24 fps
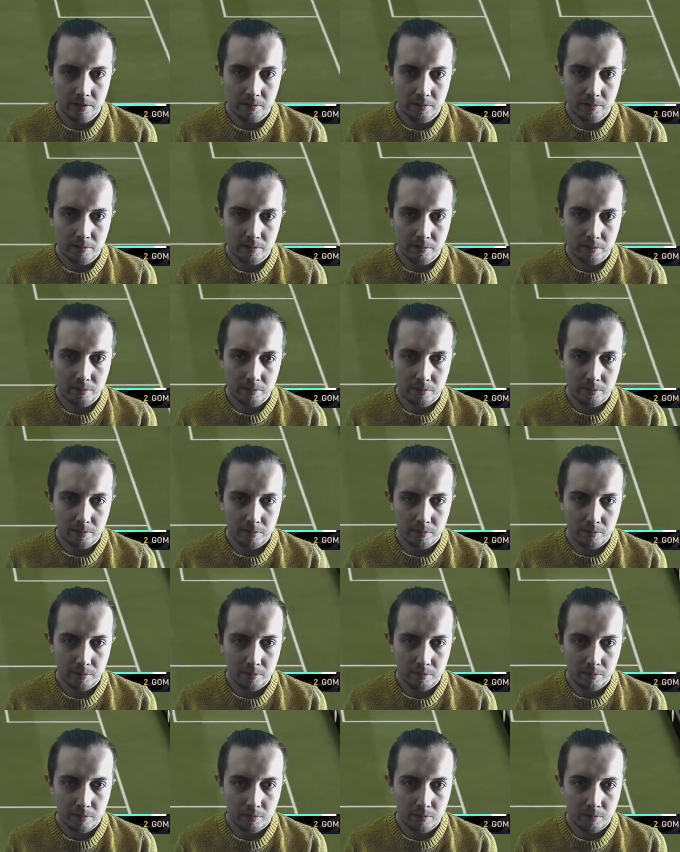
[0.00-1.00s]

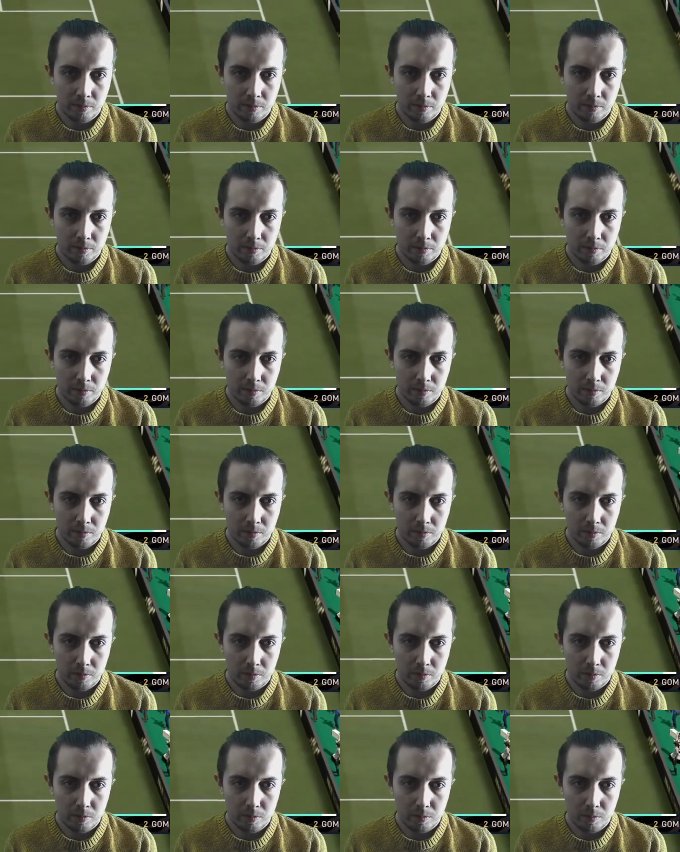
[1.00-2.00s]

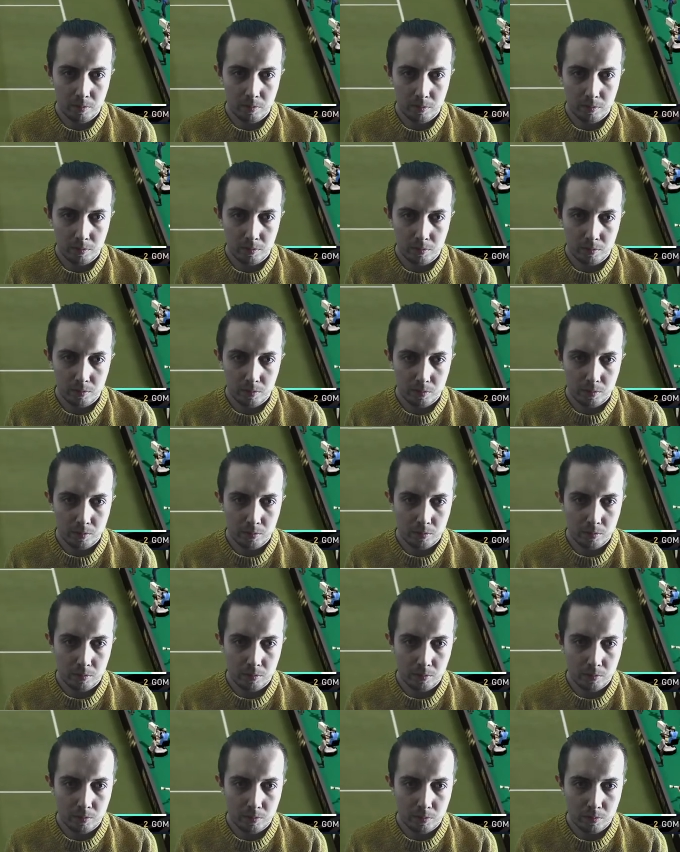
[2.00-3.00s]

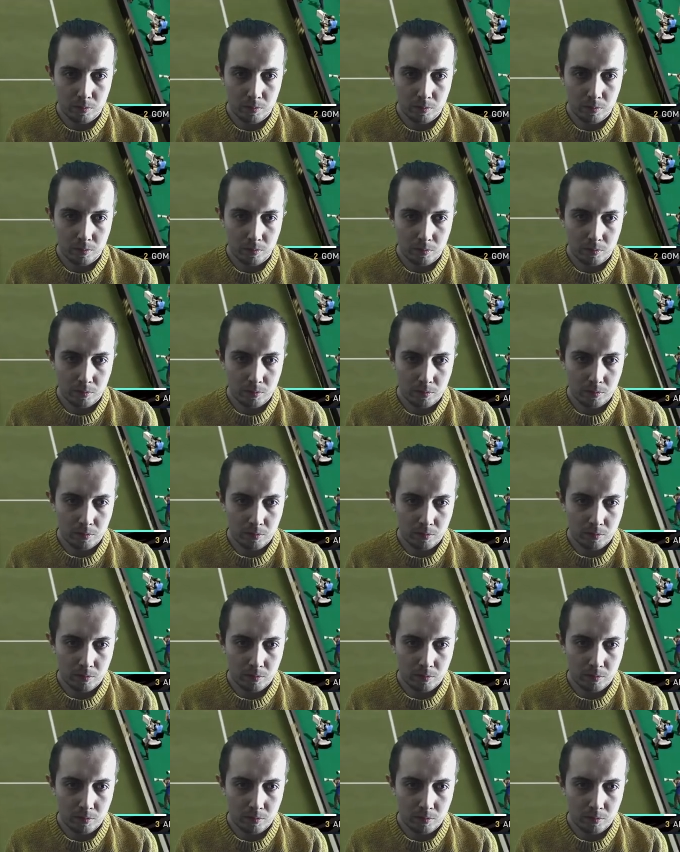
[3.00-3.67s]
(no one is talking)